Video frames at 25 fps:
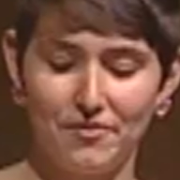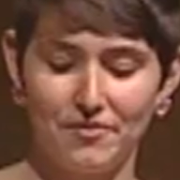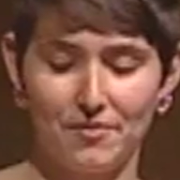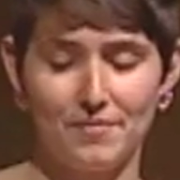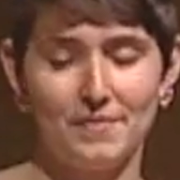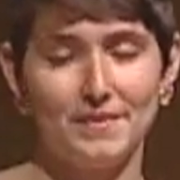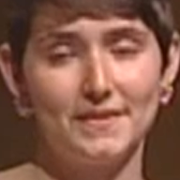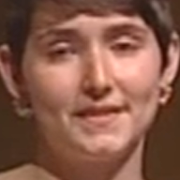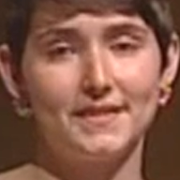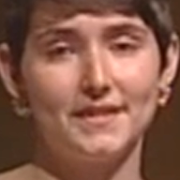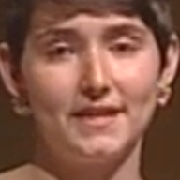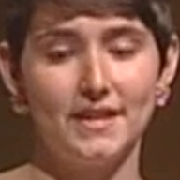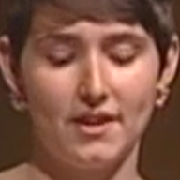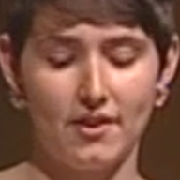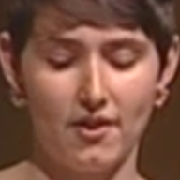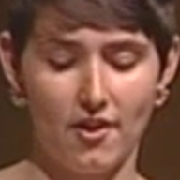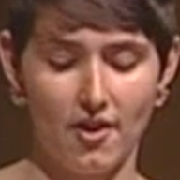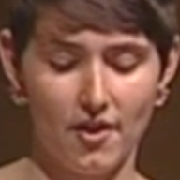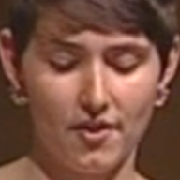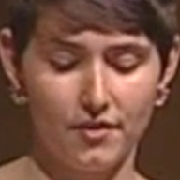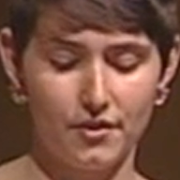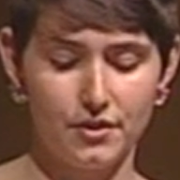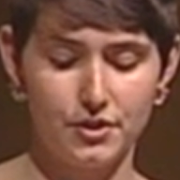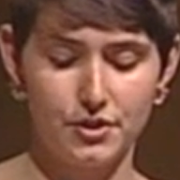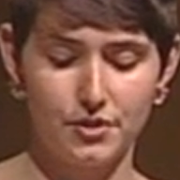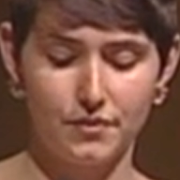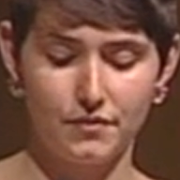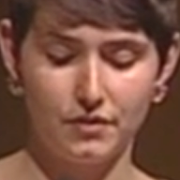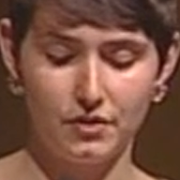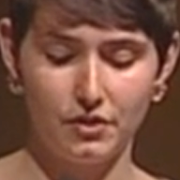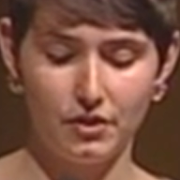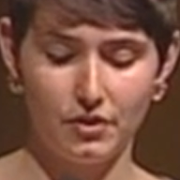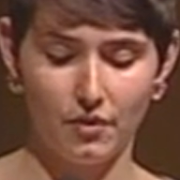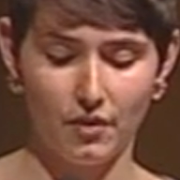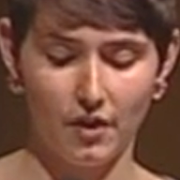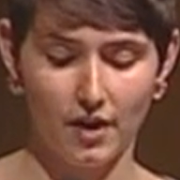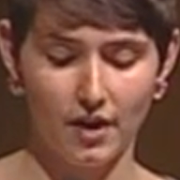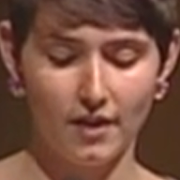from the City College of New
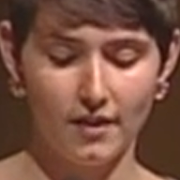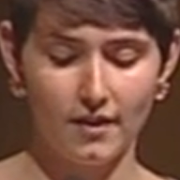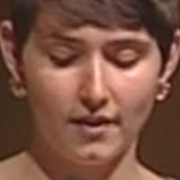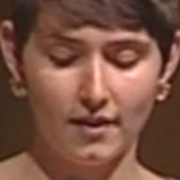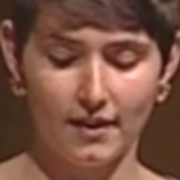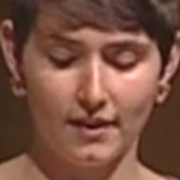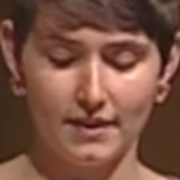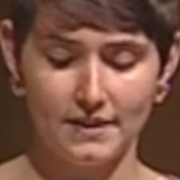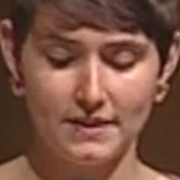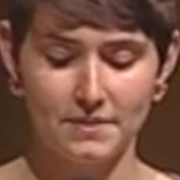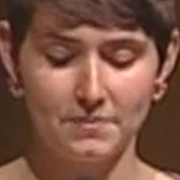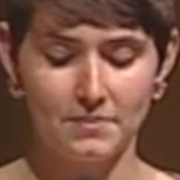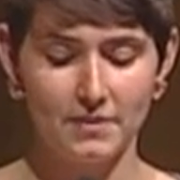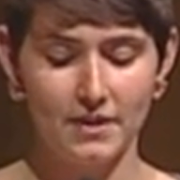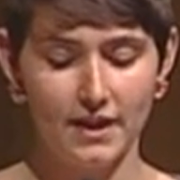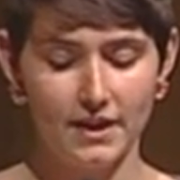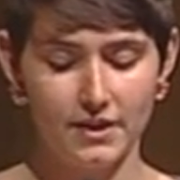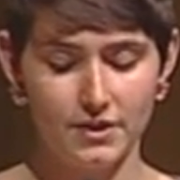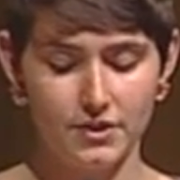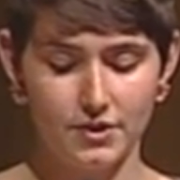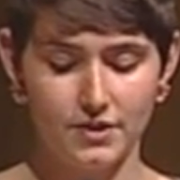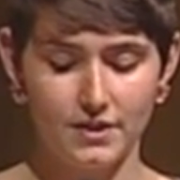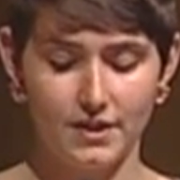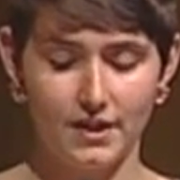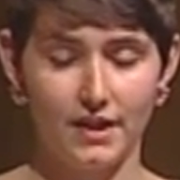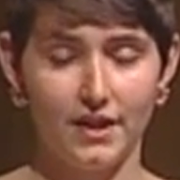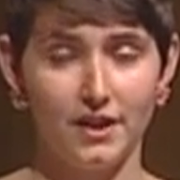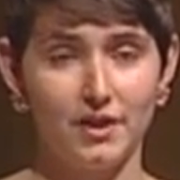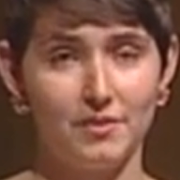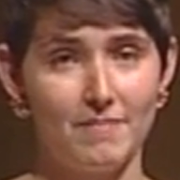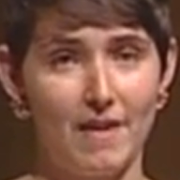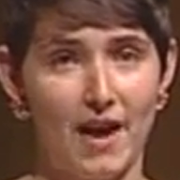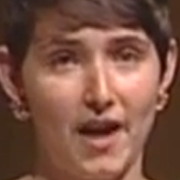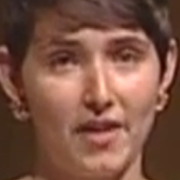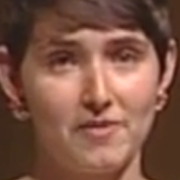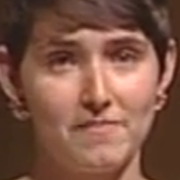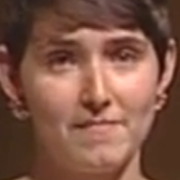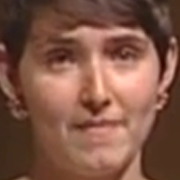York and his P H D in
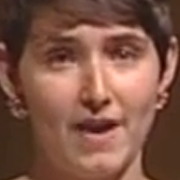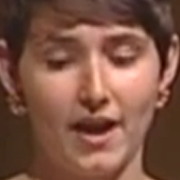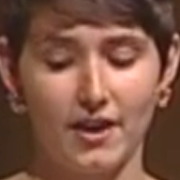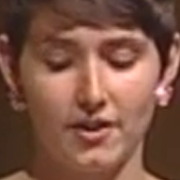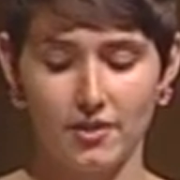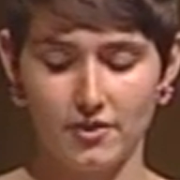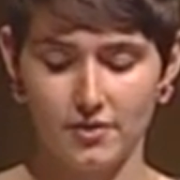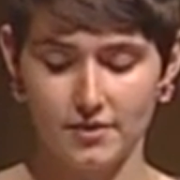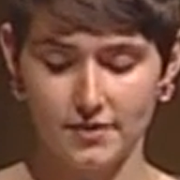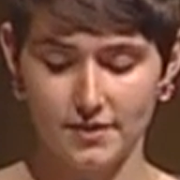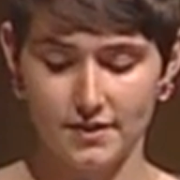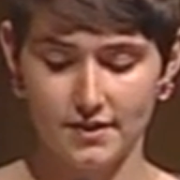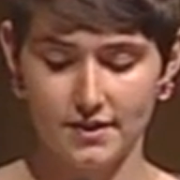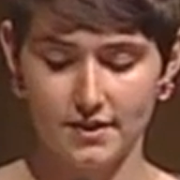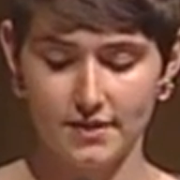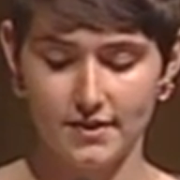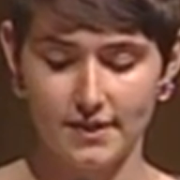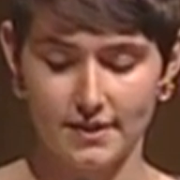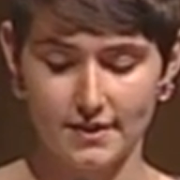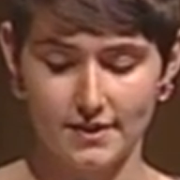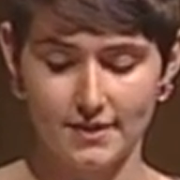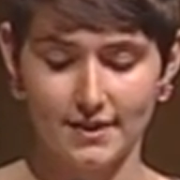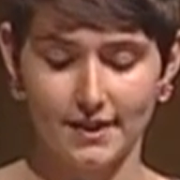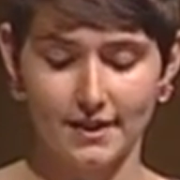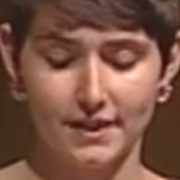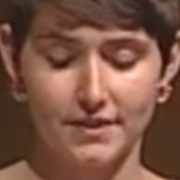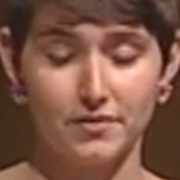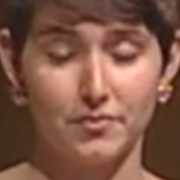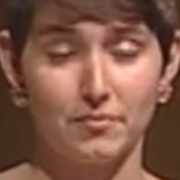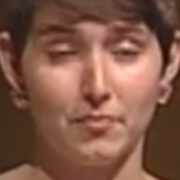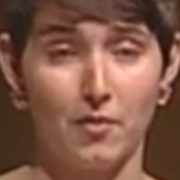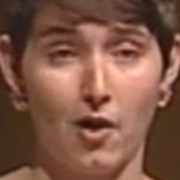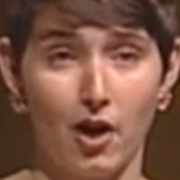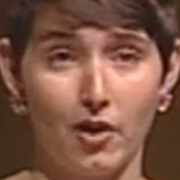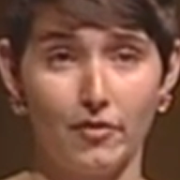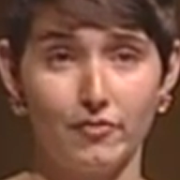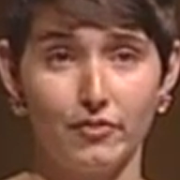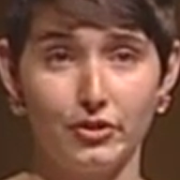mathematical statistics from
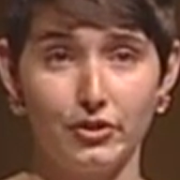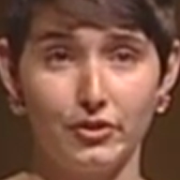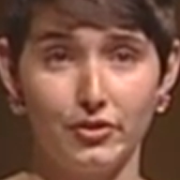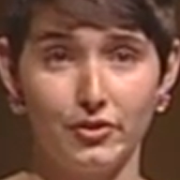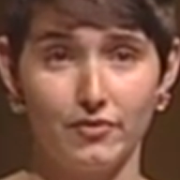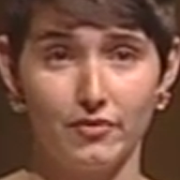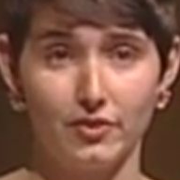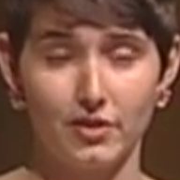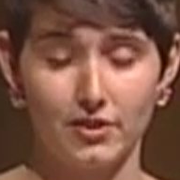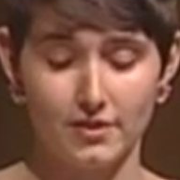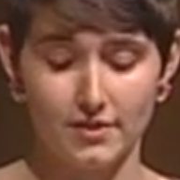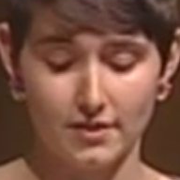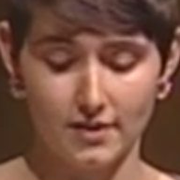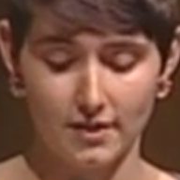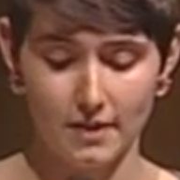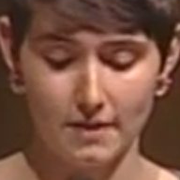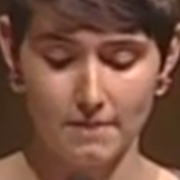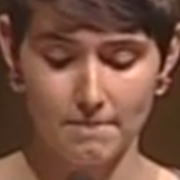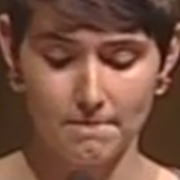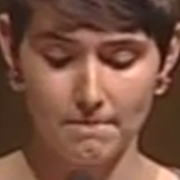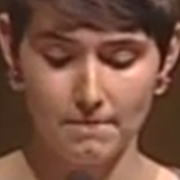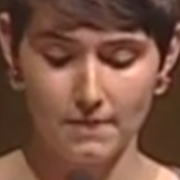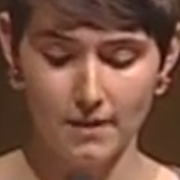Harvard University.